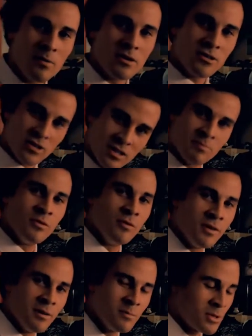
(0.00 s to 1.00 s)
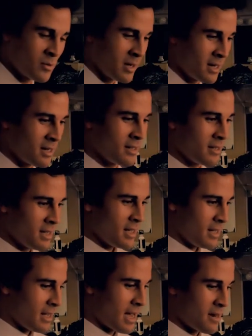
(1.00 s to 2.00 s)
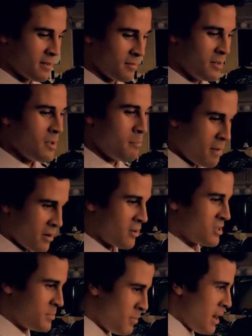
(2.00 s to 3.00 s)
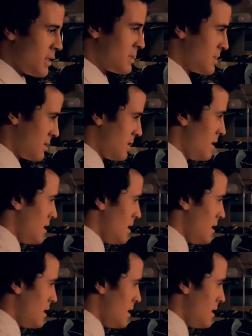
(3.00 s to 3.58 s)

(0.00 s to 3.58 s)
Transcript: We just moved in, so we're gonna kind of make our spots